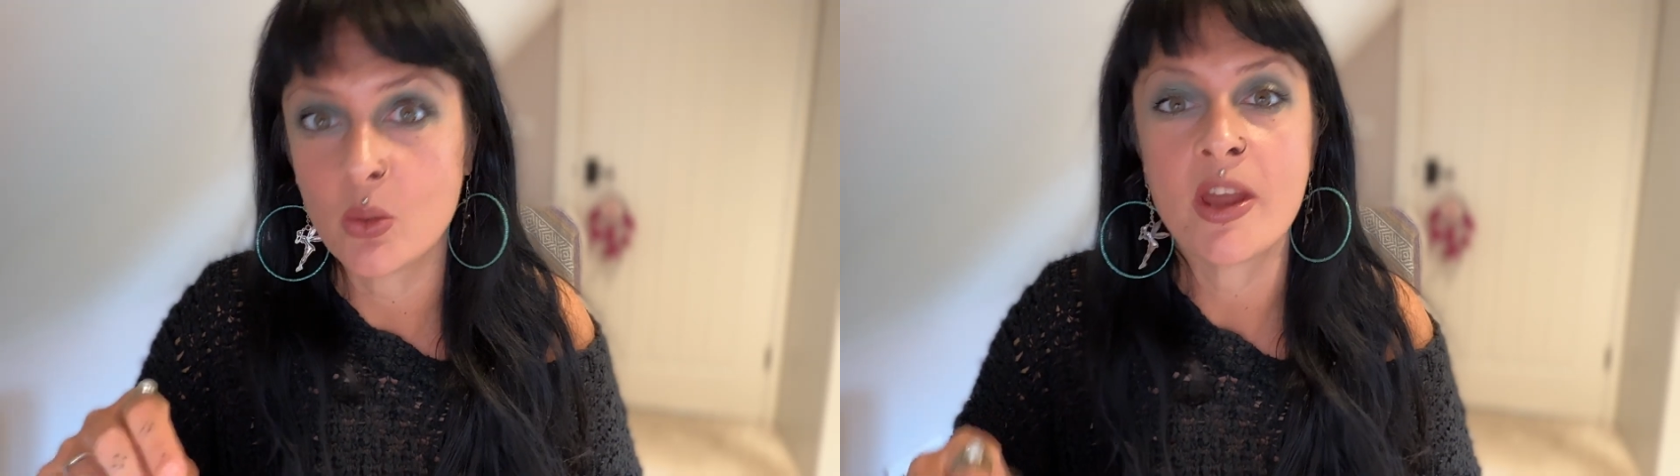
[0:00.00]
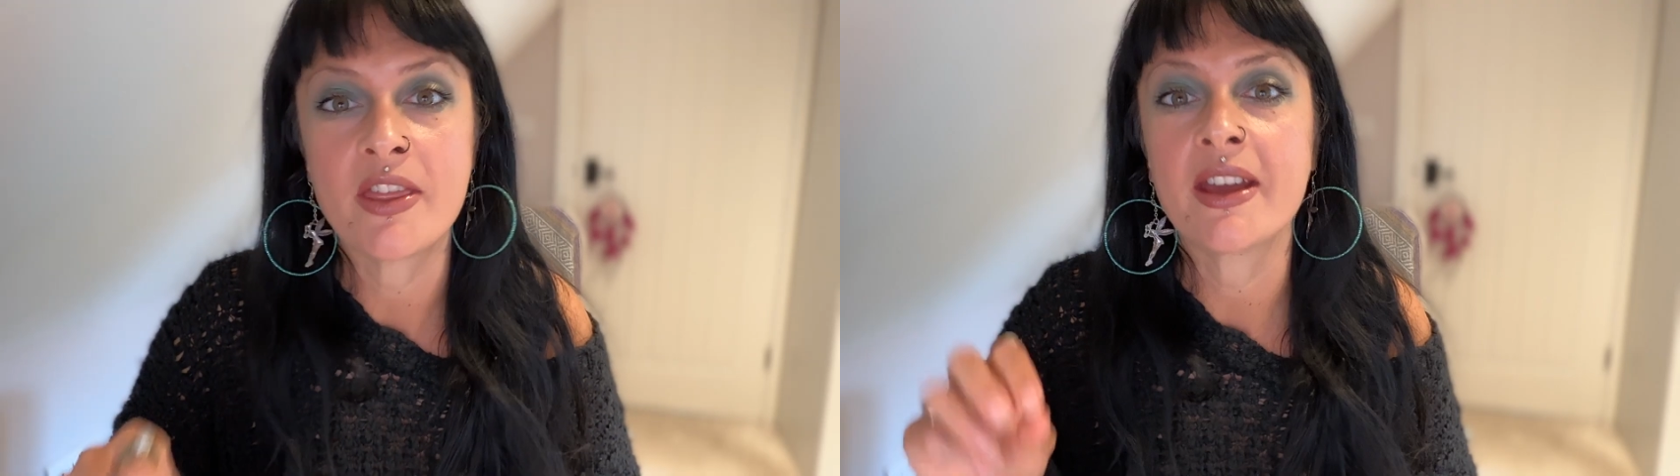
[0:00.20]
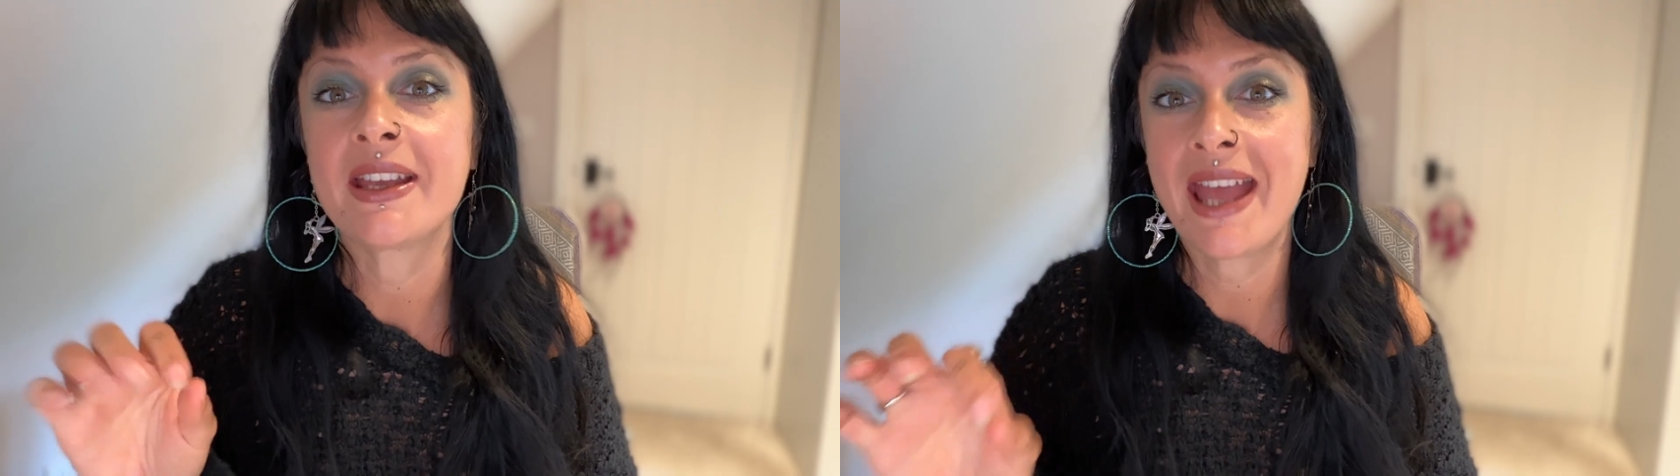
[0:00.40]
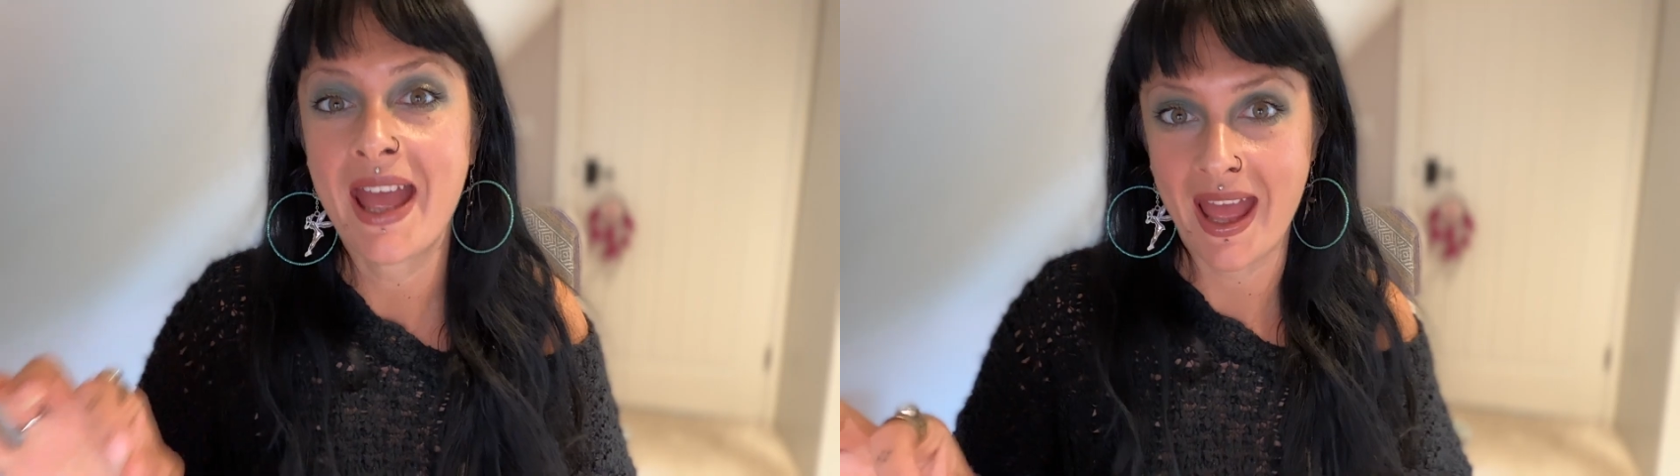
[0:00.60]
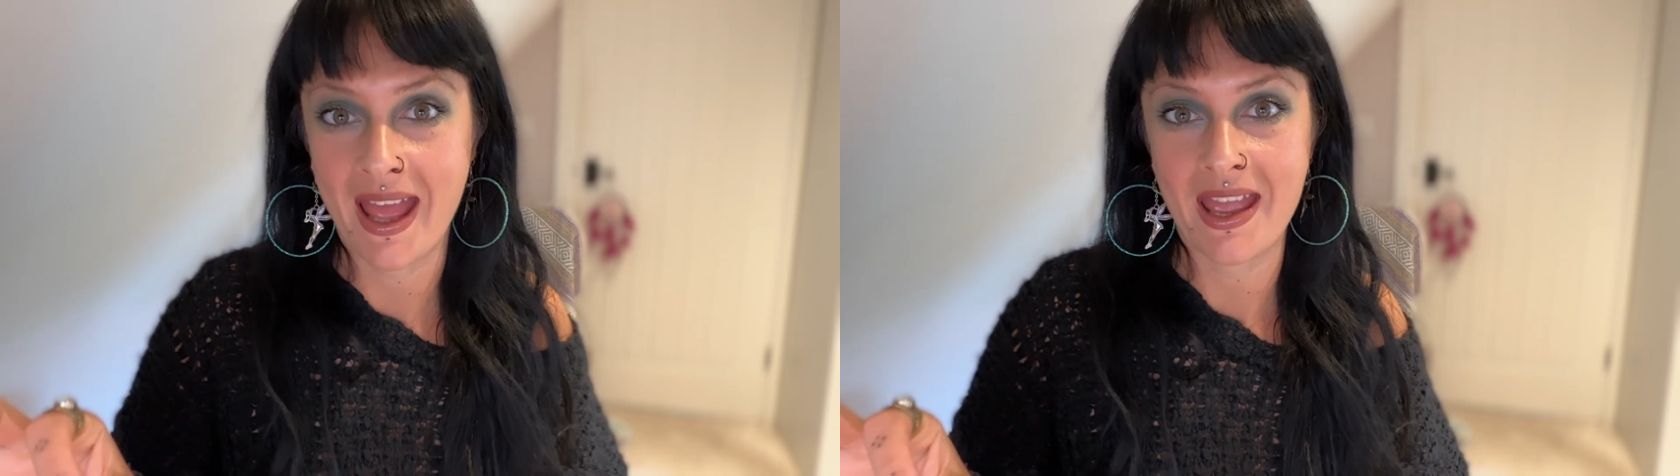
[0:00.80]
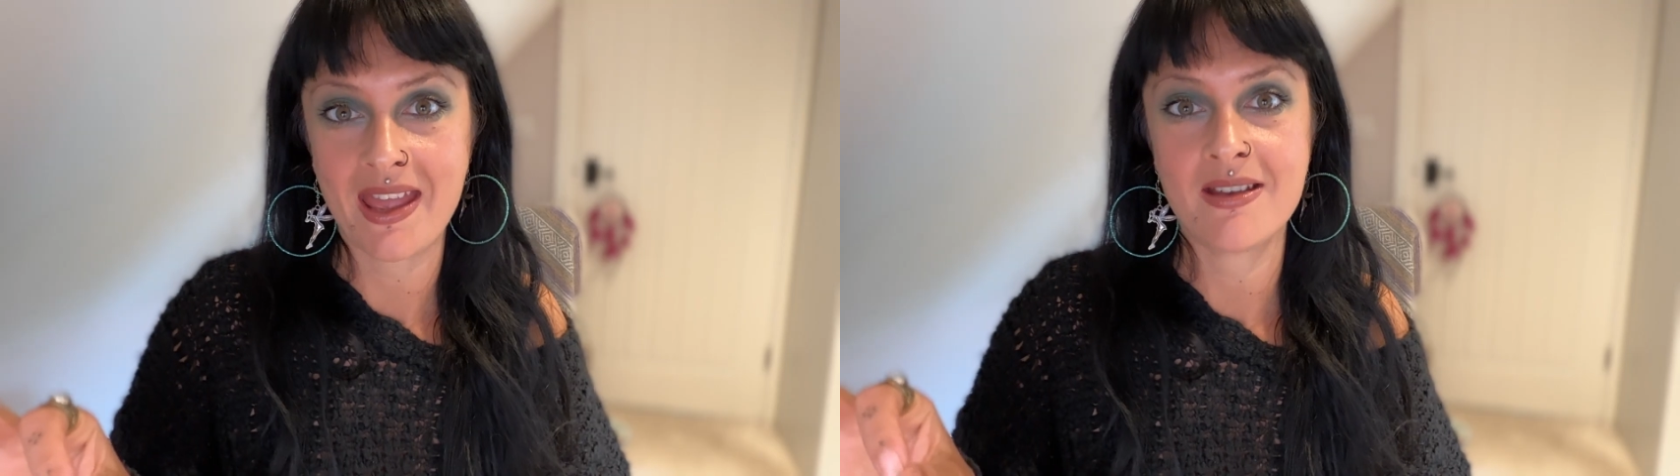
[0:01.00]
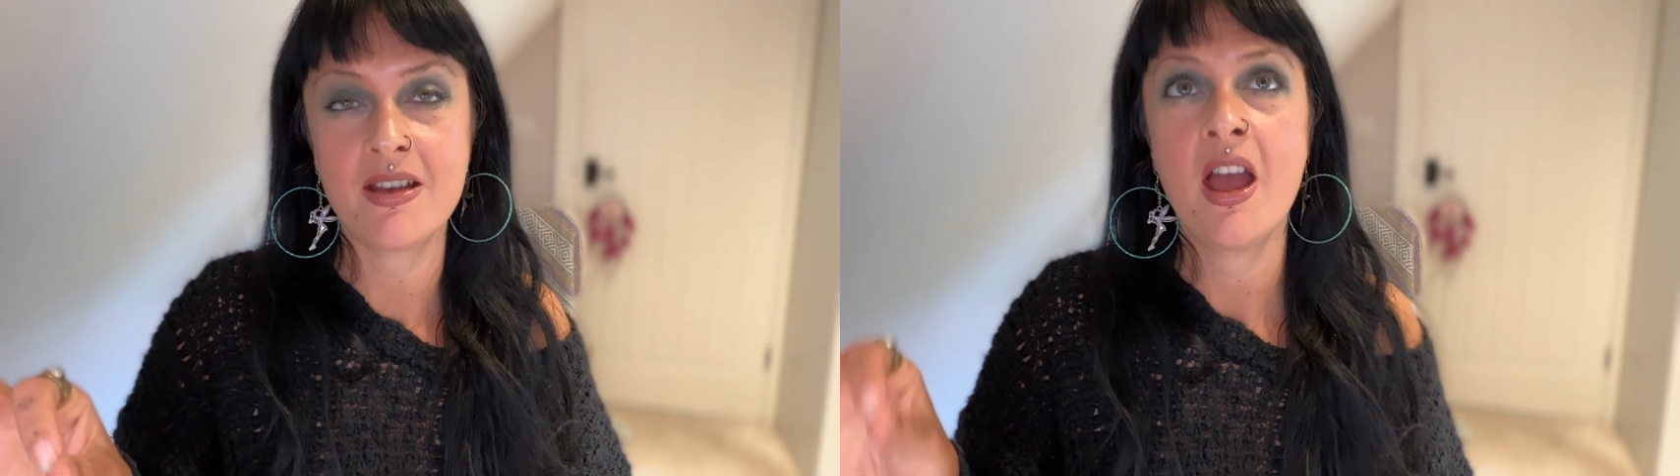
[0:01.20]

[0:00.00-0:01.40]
with a K.